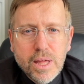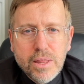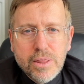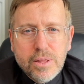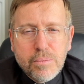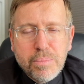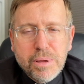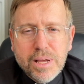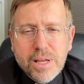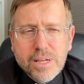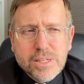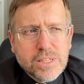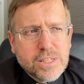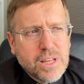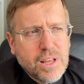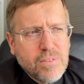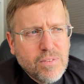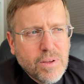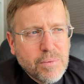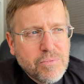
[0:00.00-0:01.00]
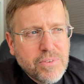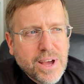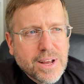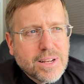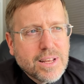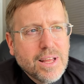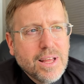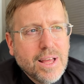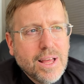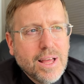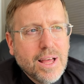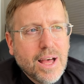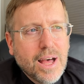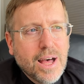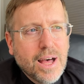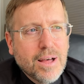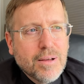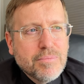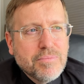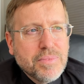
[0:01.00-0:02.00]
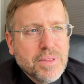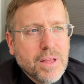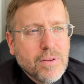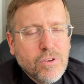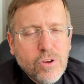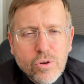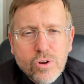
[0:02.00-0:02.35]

Because, if you